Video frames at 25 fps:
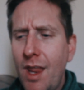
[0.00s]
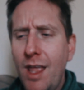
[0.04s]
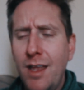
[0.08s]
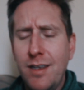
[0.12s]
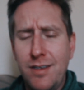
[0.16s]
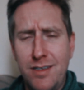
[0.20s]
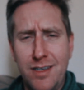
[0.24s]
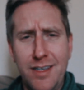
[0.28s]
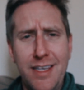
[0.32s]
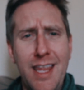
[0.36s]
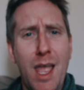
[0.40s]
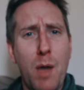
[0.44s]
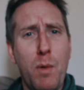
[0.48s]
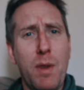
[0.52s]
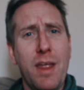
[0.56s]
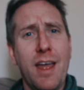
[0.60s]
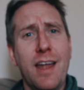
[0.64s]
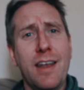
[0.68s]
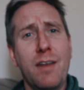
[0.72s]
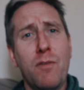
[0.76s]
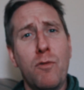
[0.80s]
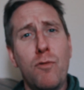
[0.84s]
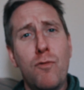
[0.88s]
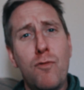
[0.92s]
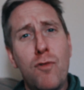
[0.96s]
And so yeah, we
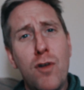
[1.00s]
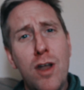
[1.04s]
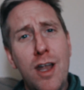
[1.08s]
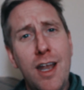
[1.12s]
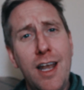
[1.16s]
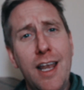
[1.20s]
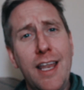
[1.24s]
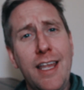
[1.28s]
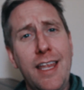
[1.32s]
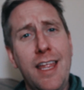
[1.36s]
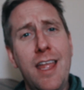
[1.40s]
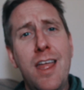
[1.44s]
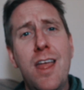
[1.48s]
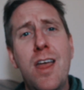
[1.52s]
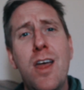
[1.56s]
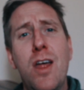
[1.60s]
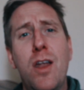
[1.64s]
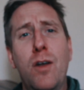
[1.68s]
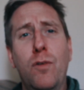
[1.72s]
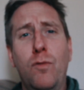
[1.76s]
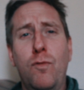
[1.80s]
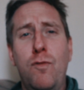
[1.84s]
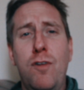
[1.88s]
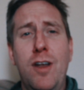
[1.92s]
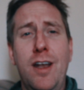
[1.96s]
had a really
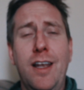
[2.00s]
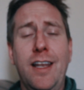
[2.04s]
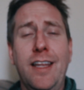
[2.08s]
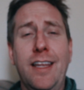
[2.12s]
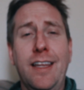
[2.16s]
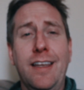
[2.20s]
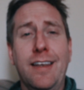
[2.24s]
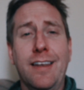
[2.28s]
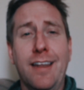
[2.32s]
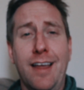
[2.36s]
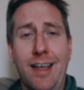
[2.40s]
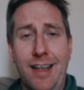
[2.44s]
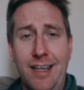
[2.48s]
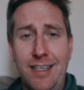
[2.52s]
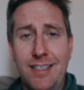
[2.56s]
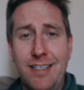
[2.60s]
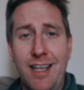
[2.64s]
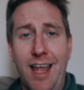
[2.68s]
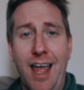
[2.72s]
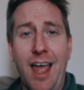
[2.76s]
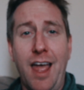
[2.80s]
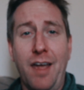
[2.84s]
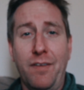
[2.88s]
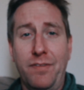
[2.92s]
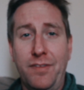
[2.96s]
nice
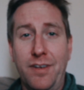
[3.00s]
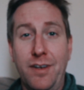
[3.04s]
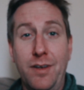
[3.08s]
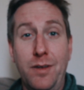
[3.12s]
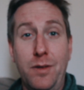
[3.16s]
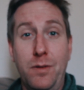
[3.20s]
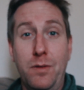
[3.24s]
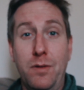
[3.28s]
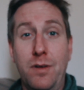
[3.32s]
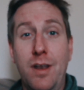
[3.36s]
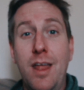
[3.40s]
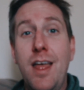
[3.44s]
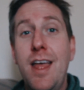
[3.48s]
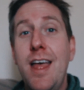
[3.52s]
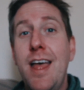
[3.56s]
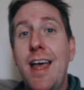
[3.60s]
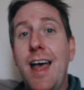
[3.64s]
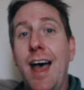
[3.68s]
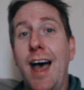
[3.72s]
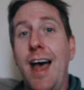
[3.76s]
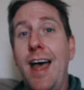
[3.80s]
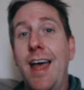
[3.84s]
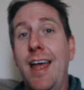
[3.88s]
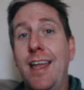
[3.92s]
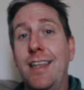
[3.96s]
afternoon.
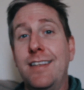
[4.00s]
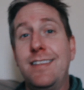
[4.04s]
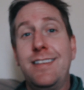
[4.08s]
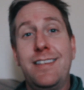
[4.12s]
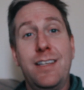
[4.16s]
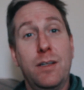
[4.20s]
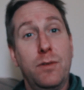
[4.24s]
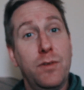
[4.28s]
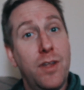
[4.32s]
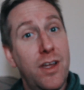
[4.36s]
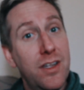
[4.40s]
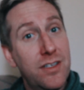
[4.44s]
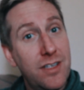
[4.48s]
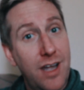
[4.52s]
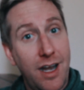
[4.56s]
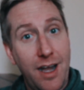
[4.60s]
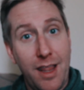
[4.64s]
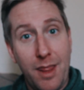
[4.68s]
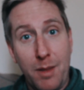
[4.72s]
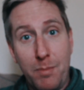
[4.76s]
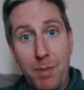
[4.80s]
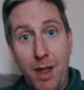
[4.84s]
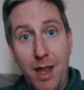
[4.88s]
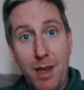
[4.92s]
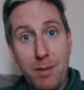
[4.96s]
Still no sign of
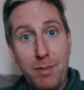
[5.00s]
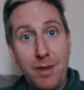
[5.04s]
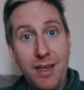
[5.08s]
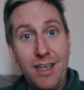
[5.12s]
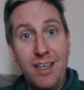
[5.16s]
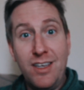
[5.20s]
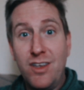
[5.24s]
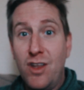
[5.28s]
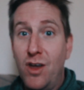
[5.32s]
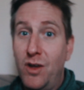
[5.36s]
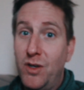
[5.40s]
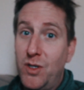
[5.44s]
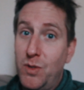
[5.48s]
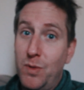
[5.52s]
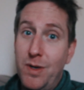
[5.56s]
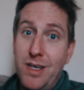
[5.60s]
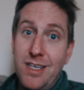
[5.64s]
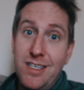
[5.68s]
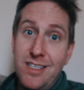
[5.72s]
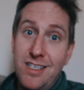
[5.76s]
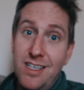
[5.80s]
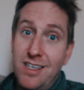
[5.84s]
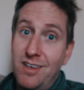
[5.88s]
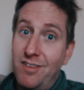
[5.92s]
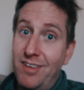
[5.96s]
the baby, no
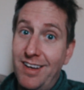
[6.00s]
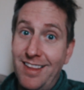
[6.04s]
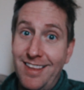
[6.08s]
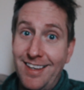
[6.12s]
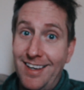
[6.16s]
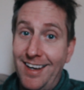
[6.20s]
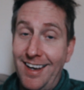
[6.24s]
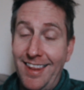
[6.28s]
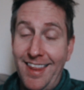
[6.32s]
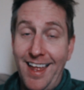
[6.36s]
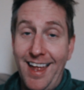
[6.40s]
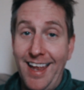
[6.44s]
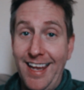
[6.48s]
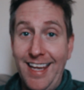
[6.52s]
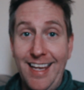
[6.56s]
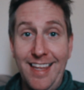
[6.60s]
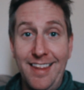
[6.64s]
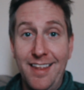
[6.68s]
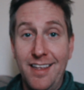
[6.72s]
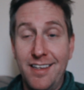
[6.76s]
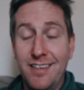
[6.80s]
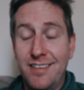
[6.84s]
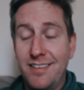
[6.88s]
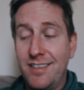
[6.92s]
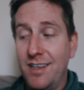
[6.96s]
twinges or anything like that
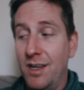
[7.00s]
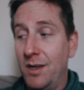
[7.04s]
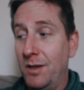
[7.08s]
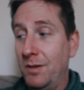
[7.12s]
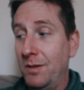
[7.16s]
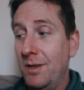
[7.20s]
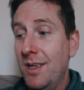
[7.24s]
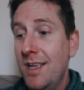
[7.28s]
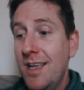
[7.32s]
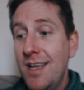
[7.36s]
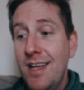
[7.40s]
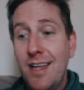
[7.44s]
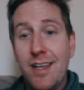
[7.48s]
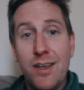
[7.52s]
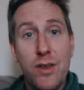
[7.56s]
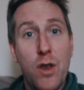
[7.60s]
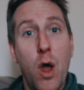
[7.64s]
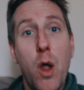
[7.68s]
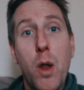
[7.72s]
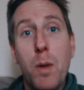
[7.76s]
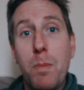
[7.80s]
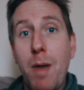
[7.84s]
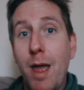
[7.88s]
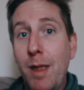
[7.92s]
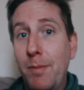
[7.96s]
either, so
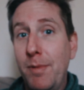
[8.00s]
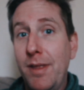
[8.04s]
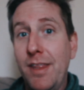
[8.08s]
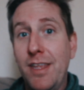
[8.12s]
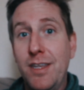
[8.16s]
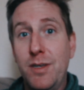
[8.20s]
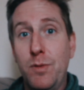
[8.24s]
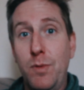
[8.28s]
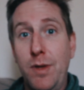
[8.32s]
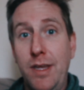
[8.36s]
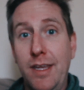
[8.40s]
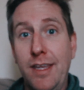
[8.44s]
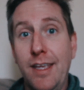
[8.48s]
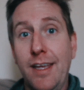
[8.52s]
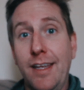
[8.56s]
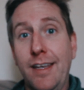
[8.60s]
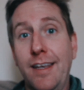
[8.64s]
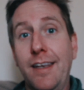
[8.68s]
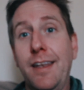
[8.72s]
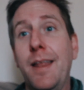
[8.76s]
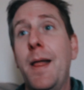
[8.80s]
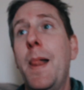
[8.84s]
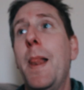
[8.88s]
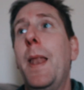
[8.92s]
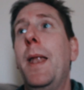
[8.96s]
no baby this
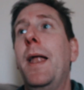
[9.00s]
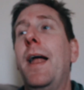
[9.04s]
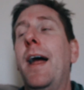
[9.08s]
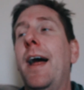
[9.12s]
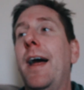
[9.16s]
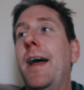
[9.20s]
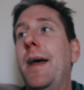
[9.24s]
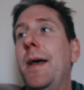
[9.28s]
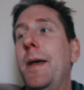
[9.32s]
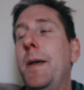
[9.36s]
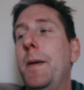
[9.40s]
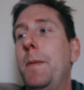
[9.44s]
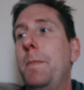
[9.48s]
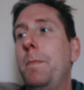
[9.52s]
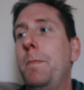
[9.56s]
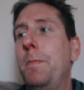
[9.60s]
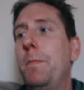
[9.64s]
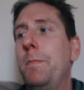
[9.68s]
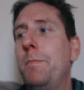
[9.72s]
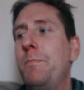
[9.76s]
weekend. Yeah,